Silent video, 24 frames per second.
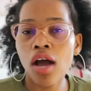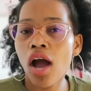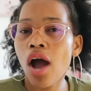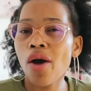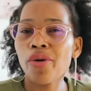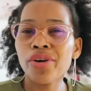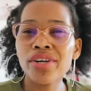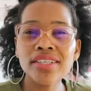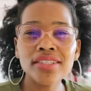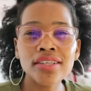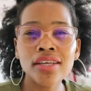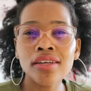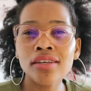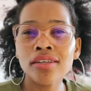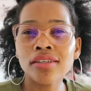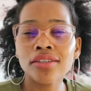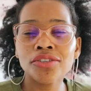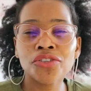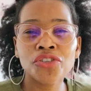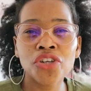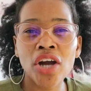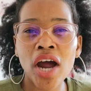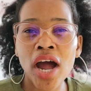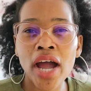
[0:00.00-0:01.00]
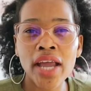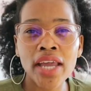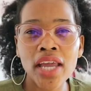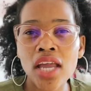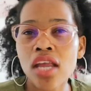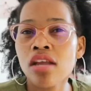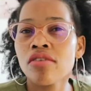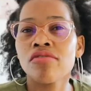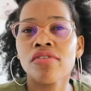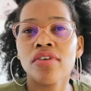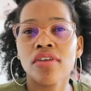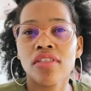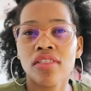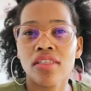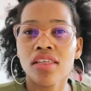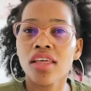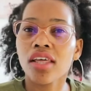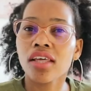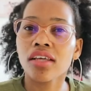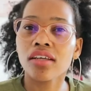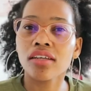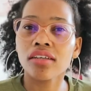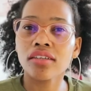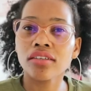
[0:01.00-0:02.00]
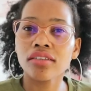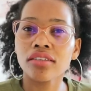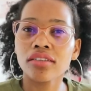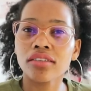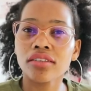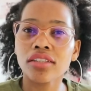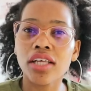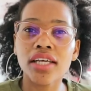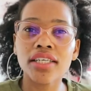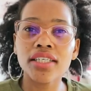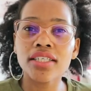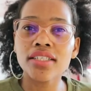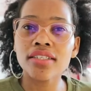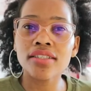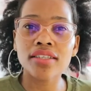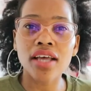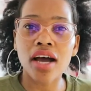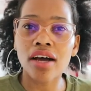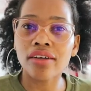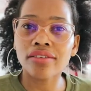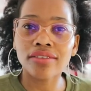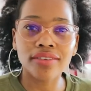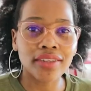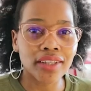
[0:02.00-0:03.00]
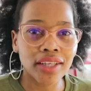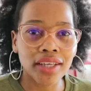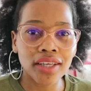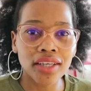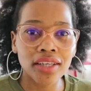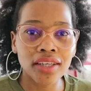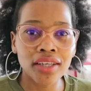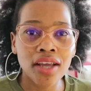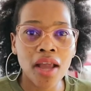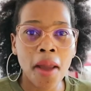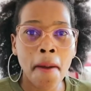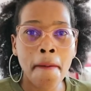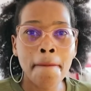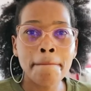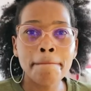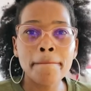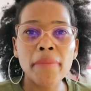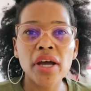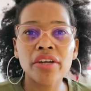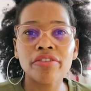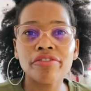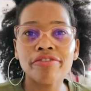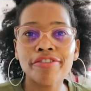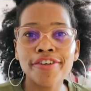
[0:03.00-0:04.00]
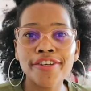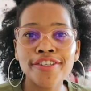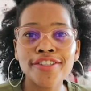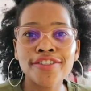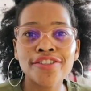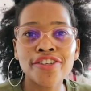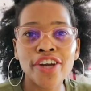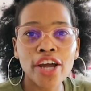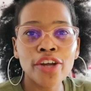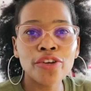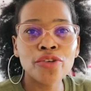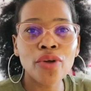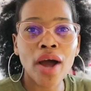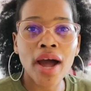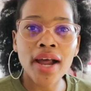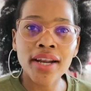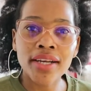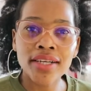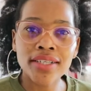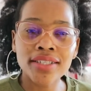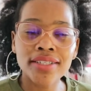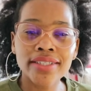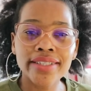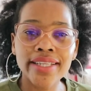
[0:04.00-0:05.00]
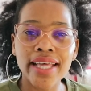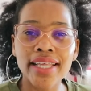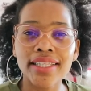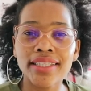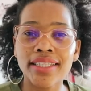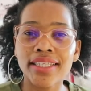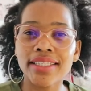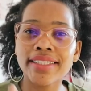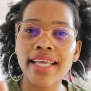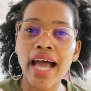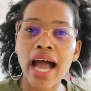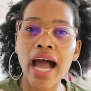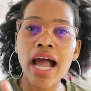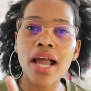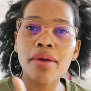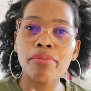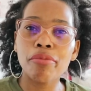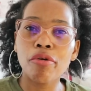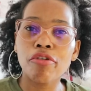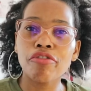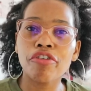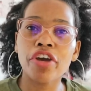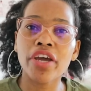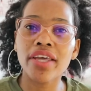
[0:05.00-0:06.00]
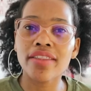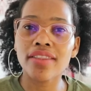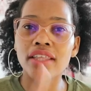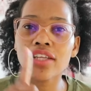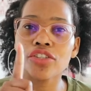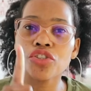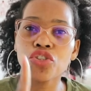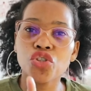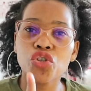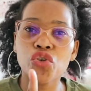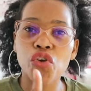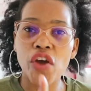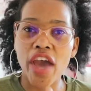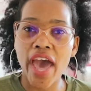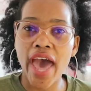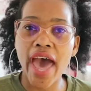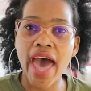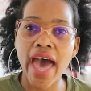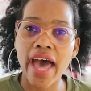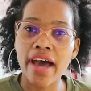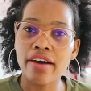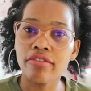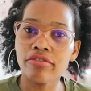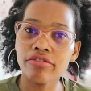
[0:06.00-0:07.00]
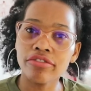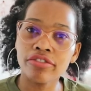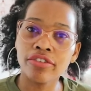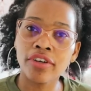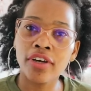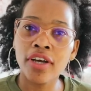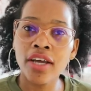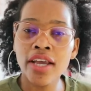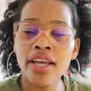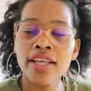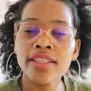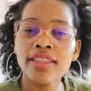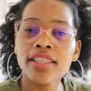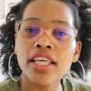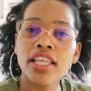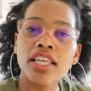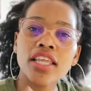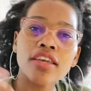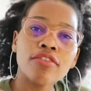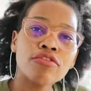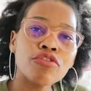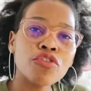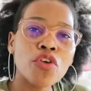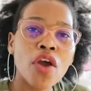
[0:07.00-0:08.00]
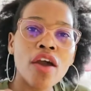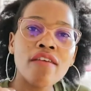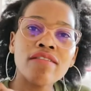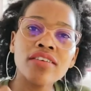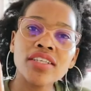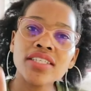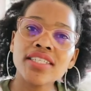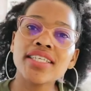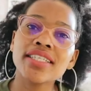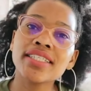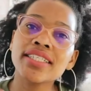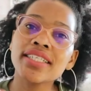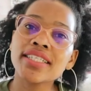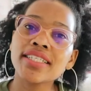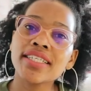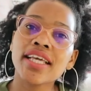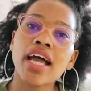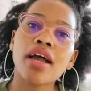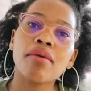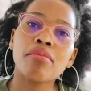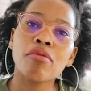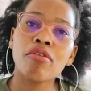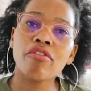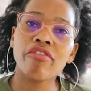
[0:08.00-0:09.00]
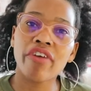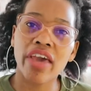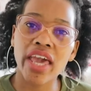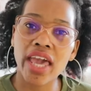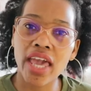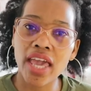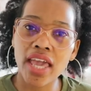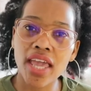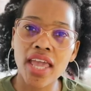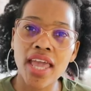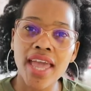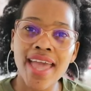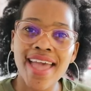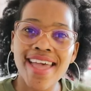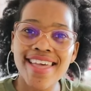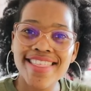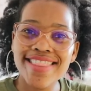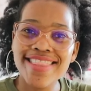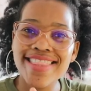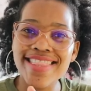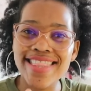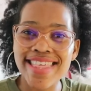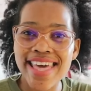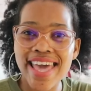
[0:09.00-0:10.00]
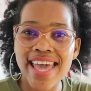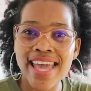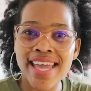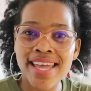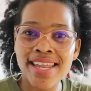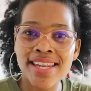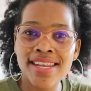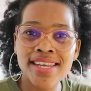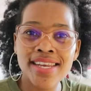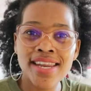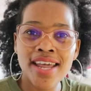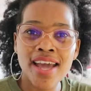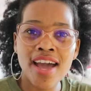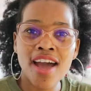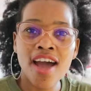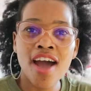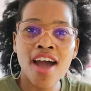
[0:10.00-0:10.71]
I wouldn't say try everything that is out there but first try to understand the type of hair that you have then if you have a certain type of hair then